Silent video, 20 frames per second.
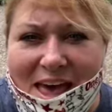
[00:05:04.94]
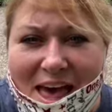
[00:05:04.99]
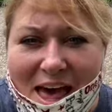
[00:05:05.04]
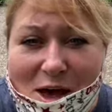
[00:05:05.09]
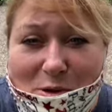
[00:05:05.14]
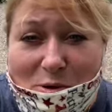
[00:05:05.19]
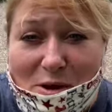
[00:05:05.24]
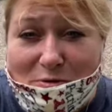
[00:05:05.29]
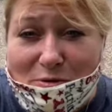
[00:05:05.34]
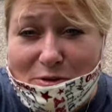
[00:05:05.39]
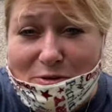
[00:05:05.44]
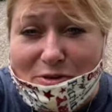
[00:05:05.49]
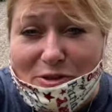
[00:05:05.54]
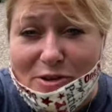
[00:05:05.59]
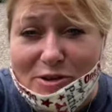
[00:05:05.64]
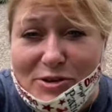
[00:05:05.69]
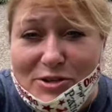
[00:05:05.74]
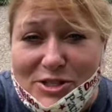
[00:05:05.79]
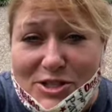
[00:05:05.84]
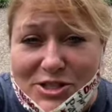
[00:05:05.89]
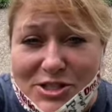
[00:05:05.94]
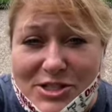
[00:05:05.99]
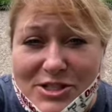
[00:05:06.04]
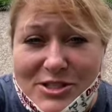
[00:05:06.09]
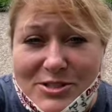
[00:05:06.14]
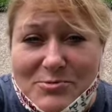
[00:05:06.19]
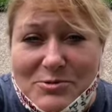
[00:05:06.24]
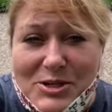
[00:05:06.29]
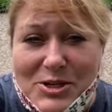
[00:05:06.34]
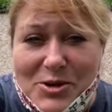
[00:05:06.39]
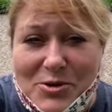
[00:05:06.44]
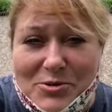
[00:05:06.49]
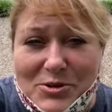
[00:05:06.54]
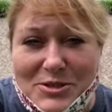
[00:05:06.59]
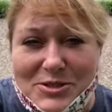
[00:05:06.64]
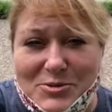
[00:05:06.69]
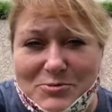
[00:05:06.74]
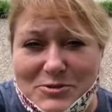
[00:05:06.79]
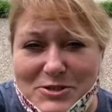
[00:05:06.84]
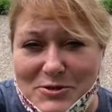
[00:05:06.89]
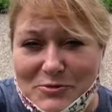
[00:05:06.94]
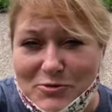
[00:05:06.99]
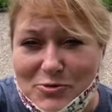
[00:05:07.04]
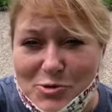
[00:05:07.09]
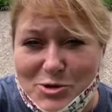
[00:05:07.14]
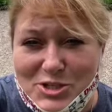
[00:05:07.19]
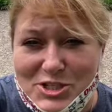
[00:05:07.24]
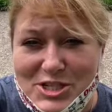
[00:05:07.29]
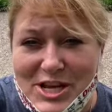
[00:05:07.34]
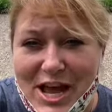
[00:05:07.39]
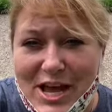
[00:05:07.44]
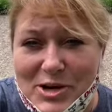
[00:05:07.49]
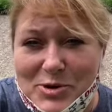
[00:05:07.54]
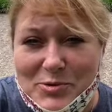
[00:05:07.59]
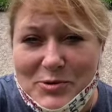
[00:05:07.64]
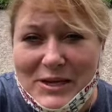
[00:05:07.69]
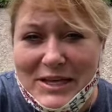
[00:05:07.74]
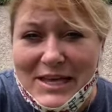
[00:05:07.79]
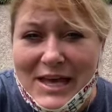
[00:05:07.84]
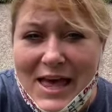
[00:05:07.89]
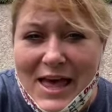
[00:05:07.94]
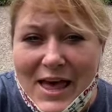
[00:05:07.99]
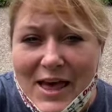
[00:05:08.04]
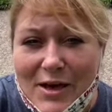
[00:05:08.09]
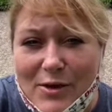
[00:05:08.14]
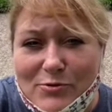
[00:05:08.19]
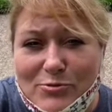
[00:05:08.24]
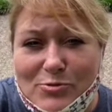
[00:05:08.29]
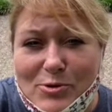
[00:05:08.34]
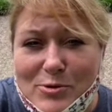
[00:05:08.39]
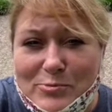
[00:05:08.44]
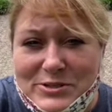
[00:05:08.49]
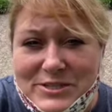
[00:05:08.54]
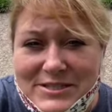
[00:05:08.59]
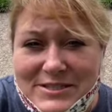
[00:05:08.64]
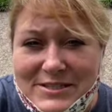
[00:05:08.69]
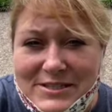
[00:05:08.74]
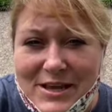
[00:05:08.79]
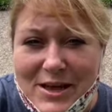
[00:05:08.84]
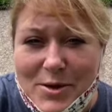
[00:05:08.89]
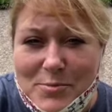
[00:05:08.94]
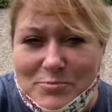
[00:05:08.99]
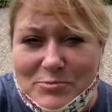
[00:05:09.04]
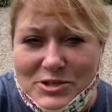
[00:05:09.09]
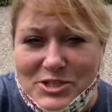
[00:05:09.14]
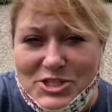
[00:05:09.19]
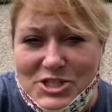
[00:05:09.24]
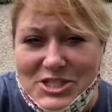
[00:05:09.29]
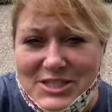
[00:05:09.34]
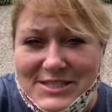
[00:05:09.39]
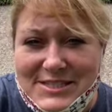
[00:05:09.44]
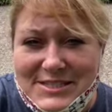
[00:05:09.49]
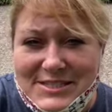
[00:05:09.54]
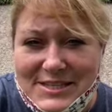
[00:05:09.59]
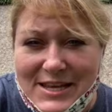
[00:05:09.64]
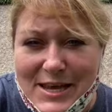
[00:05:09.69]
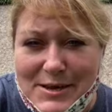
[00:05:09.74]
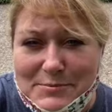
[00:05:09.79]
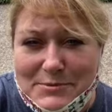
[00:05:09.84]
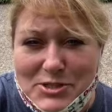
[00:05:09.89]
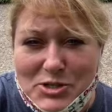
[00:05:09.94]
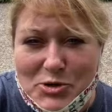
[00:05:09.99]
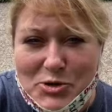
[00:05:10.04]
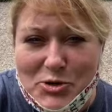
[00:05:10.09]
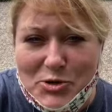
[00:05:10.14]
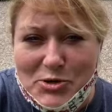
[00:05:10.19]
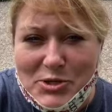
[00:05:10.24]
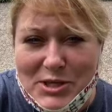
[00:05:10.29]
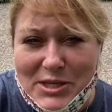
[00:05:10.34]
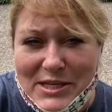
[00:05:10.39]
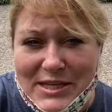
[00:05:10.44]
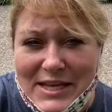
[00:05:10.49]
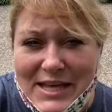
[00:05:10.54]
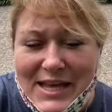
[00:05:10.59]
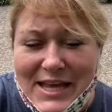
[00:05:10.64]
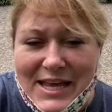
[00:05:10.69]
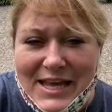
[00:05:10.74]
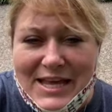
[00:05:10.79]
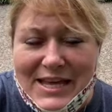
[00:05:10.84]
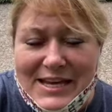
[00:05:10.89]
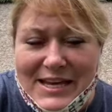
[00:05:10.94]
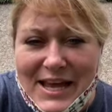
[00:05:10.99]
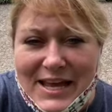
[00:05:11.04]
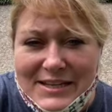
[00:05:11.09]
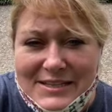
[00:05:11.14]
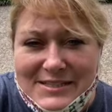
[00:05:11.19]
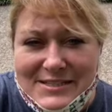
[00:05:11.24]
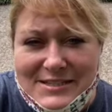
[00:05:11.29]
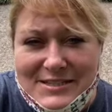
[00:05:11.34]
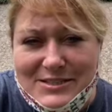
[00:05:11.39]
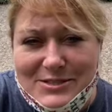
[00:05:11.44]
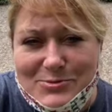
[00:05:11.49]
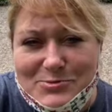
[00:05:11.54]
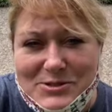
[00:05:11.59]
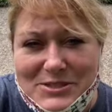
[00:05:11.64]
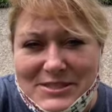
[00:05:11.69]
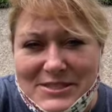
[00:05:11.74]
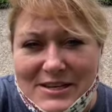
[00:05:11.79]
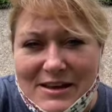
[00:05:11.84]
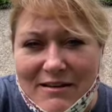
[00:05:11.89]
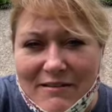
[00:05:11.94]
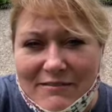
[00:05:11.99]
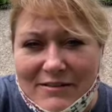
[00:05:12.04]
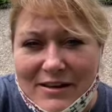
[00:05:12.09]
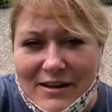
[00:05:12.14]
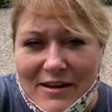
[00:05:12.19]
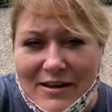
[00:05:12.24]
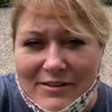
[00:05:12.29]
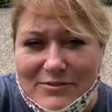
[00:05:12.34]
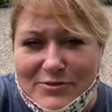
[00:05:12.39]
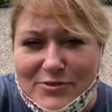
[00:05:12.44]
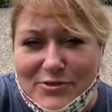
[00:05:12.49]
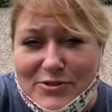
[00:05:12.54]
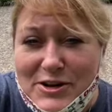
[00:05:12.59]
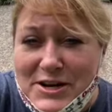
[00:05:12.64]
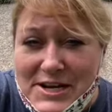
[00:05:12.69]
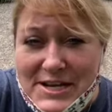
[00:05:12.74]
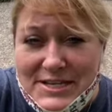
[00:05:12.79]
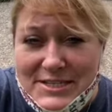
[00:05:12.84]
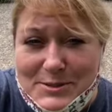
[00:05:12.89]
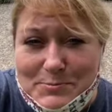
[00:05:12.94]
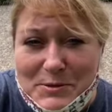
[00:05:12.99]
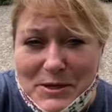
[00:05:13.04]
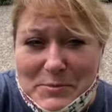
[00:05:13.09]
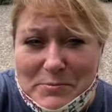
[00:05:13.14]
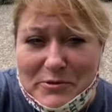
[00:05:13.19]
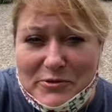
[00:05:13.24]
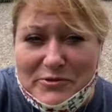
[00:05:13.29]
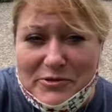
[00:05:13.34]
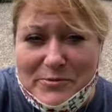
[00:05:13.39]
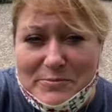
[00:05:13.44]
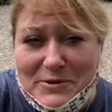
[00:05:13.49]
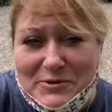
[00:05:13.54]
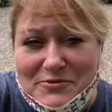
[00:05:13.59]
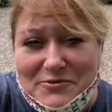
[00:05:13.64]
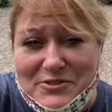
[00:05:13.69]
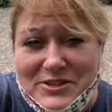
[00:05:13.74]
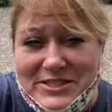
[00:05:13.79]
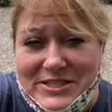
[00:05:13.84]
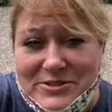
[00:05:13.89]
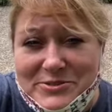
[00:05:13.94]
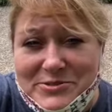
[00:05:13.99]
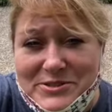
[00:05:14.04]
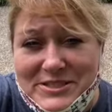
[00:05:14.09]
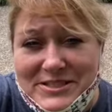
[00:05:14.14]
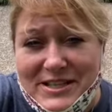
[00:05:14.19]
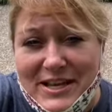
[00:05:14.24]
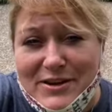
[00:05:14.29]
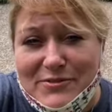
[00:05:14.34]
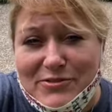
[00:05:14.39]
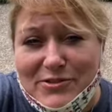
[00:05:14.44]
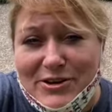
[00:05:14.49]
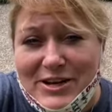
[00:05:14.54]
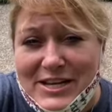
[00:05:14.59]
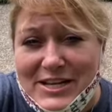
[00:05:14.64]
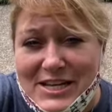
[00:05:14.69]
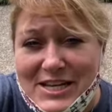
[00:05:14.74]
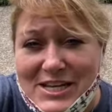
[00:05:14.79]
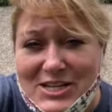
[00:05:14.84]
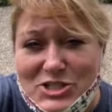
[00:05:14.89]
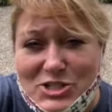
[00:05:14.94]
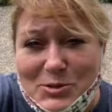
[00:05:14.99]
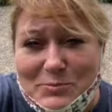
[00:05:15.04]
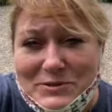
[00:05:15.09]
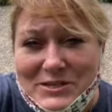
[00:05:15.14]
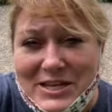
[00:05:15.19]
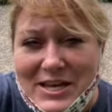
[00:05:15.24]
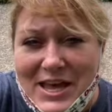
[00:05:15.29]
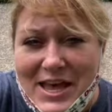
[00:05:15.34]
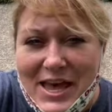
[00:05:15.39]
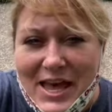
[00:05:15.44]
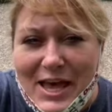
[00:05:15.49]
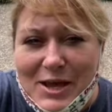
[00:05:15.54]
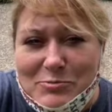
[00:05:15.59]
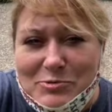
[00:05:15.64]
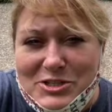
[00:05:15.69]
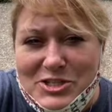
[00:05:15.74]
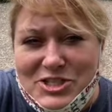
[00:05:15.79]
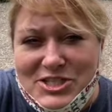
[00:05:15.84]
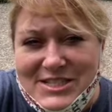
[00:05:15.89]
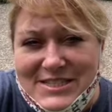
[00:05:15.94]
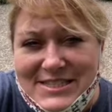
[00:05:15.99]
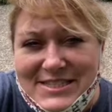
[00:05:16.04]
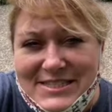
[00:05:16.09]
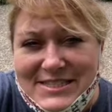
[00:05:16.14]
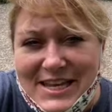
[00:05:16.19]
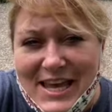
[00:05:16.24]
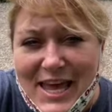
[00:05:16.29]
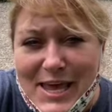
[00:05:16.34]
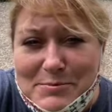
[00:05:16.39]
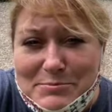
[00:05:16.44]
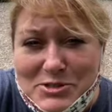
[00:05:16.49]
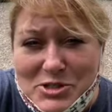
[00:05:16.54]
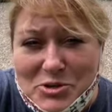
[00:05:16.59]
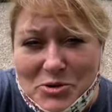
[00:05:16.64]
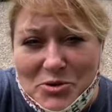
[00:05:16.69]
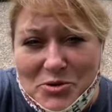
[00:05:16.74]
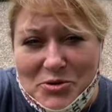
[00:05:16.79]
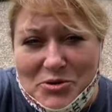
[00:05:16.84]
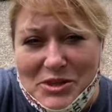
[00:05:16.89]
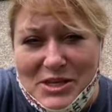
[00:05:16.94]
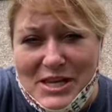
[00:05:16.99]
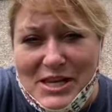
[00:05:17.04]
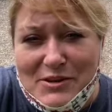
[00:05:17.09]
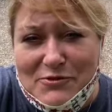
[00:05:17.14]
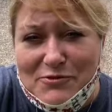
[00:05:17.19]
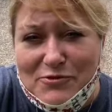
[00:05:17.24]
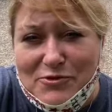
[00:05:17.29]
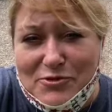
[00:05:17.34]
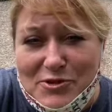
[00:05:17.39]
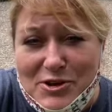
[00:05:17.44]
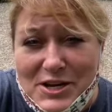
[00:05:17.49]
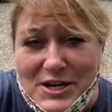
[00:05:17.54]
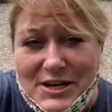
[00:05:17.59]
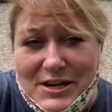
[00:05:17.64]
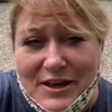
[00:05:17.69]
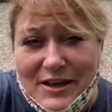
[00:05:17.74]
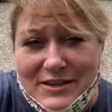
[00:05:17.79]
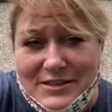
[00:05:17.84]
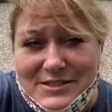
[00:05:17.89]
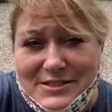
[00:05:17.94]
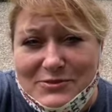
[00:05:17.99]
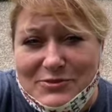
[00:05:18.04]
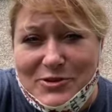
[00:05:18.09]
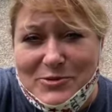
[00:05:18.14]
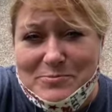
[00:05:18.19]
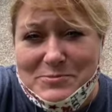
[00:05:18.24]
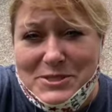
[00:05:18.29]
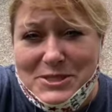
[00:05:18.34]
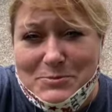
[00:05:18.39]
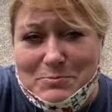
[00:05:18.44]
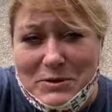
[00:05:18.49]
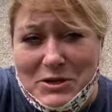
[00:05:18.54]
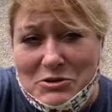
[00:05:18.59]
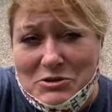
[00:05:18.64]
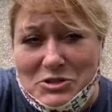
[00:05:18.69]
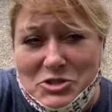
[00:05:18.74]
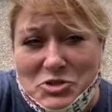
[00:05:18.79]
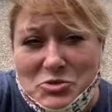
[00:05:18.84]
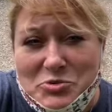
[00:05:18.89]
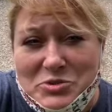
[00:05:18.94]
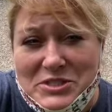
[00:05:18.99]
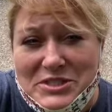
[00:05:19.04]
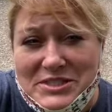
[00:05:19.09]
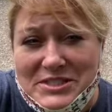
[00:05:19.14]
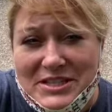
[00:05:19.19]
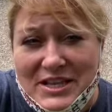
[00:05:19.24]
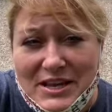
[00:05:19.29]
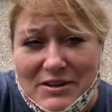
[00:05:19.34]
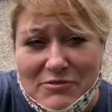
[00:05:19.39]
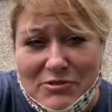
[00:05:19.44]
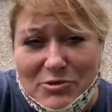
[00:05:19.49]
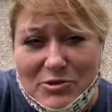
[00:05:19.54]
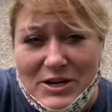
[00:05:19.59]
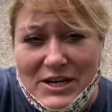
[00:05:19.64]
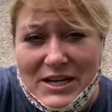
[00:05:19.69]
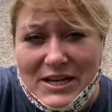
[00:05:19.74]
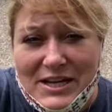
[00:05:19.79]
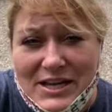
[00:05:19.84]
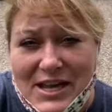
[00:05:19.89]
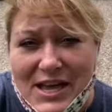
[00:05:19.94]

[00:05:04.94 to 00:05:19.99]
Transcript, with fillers: However, for Christians, we know this was a foreshadowing of what was to come when Jesus came to earth. In Exodus, we see how God freed his people from the physical slavery in Egypt. And when Jesus came to earth, he freed us from spiritual slavery.